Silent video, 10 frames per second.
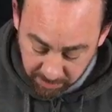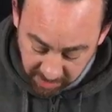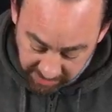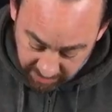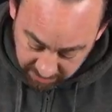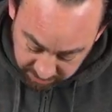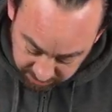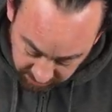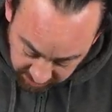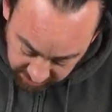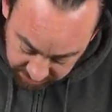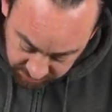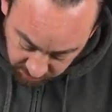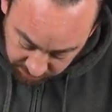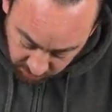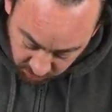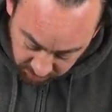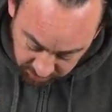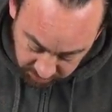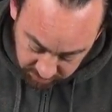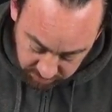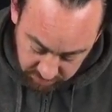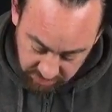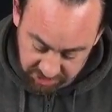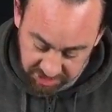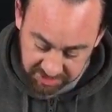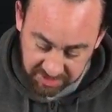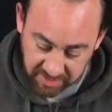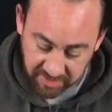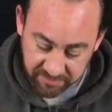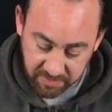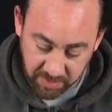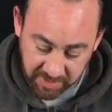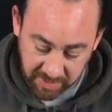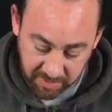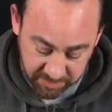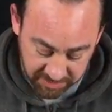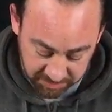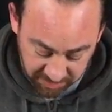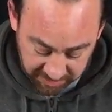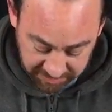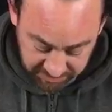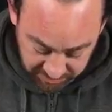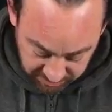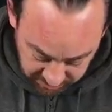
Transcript: of my Swan Morton is just enough to pick up this piece.